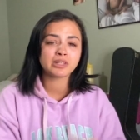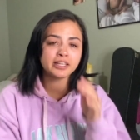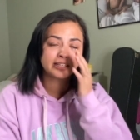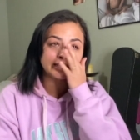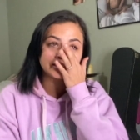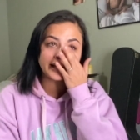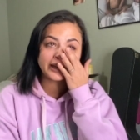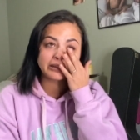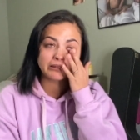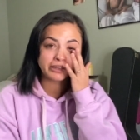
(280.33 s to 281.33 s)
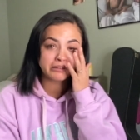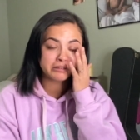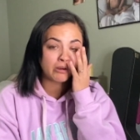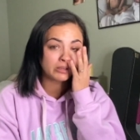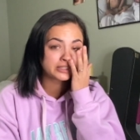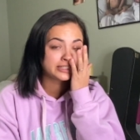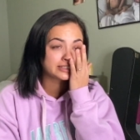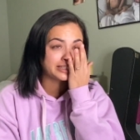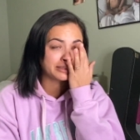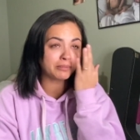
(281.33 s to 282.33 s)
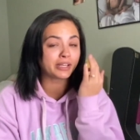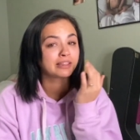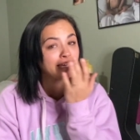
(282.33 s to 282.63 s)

I guess I hadn't like called his name like